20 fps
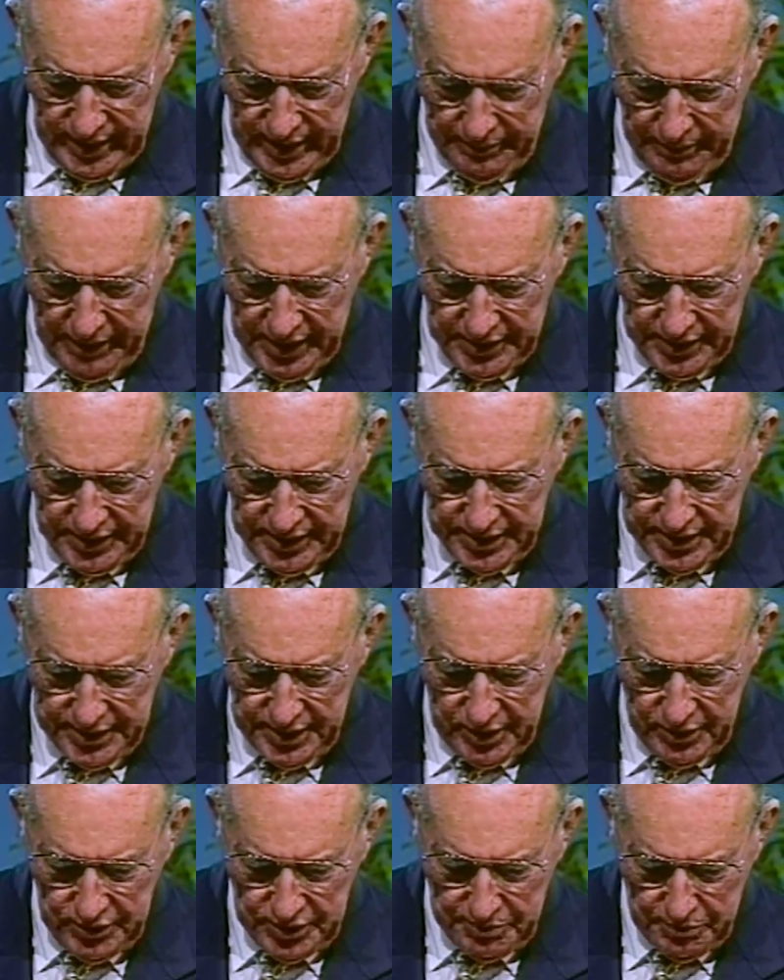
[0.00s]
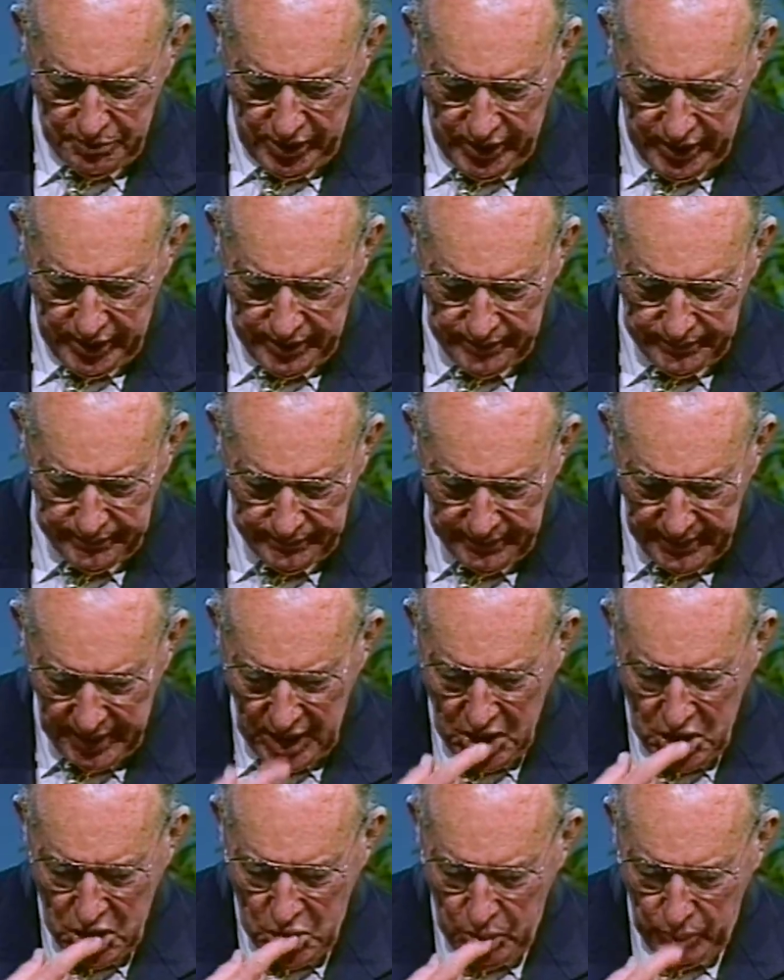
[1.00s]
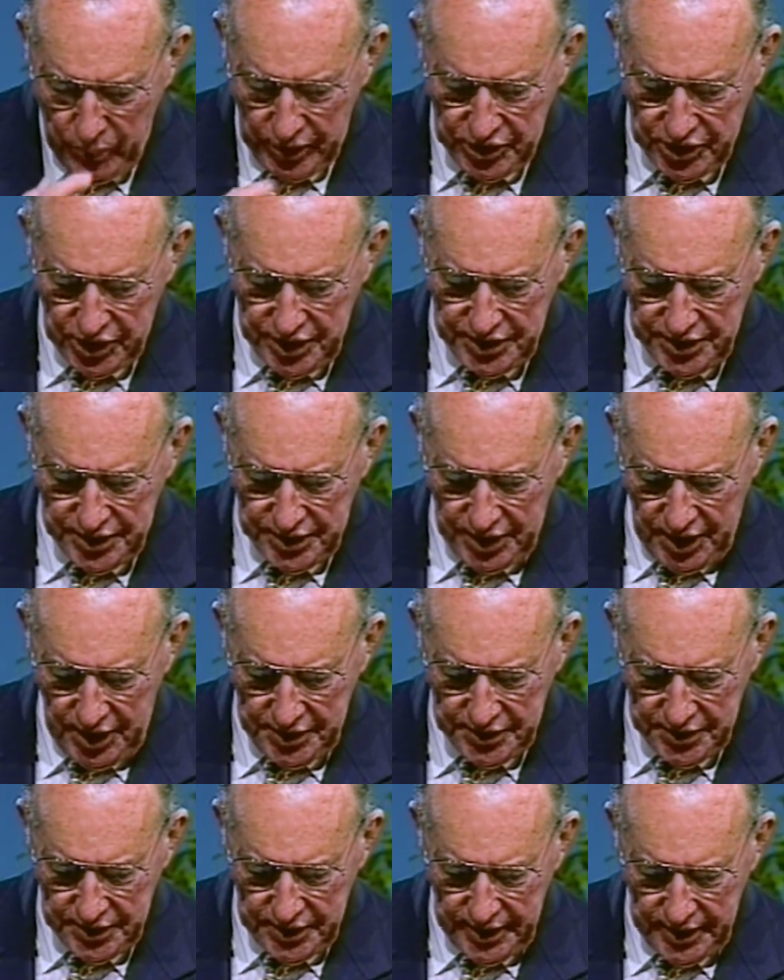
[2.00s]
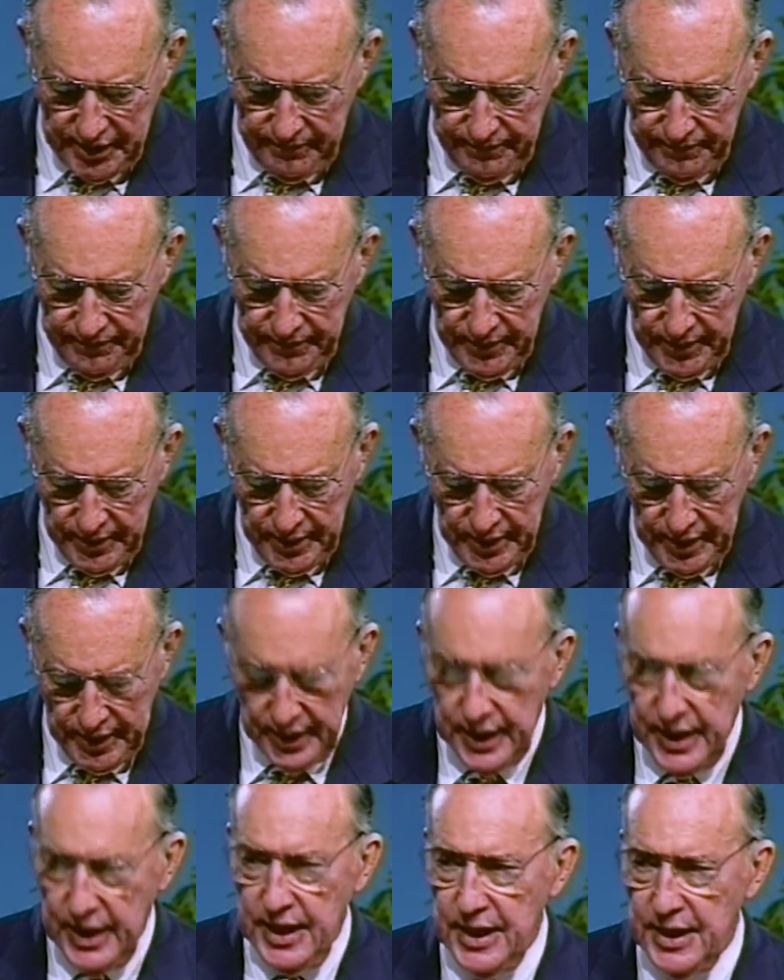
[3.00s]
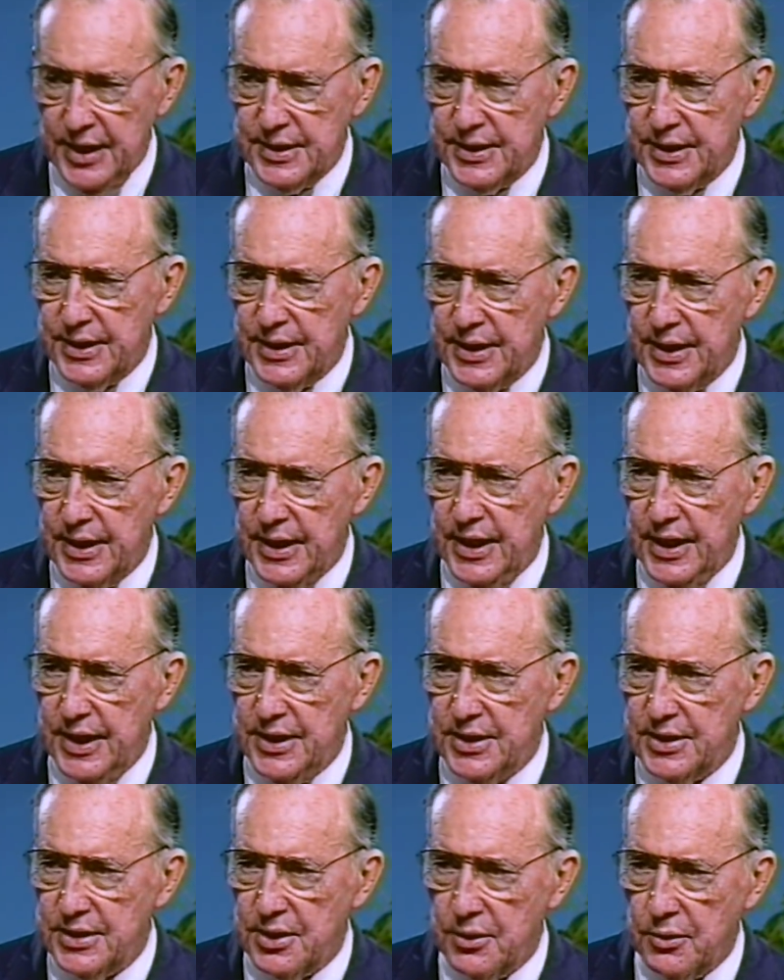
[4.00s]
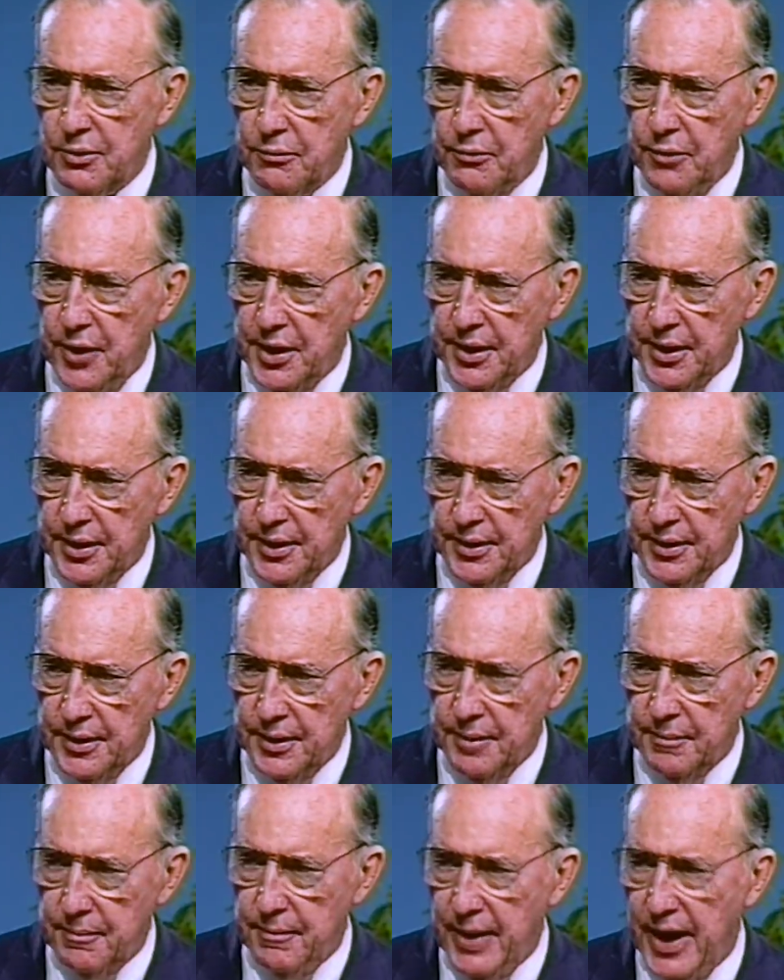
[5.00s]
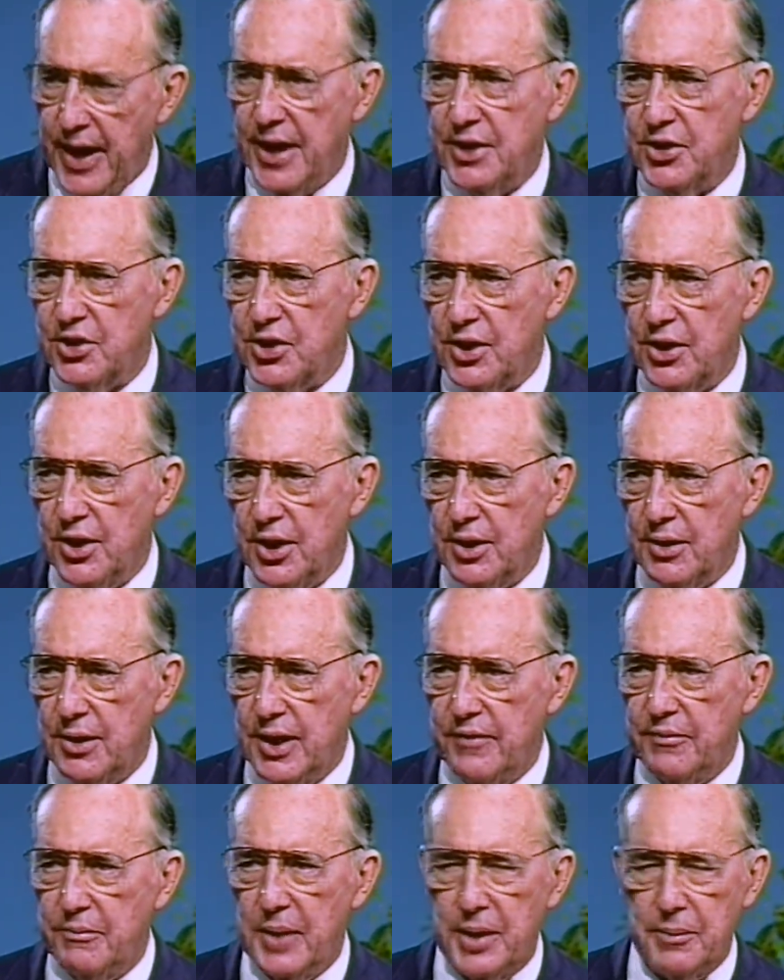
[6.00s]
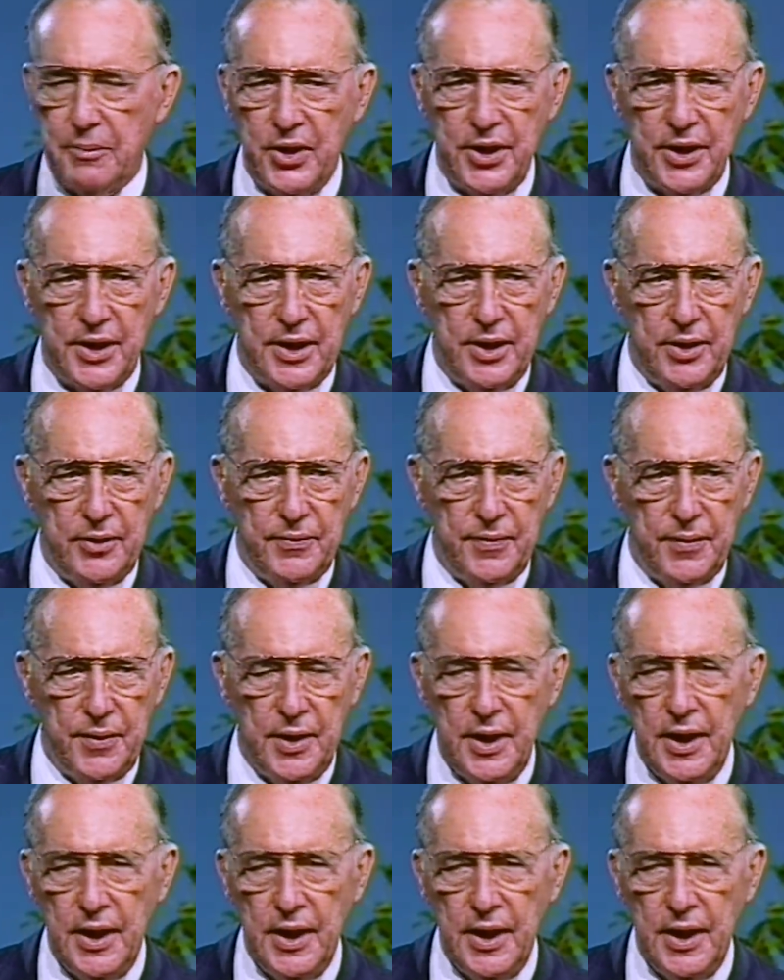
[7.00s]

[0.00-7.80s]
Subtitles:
Make these stones bread." But Jesus answered him, "It is written, 'Man shall not live by bread alone.'"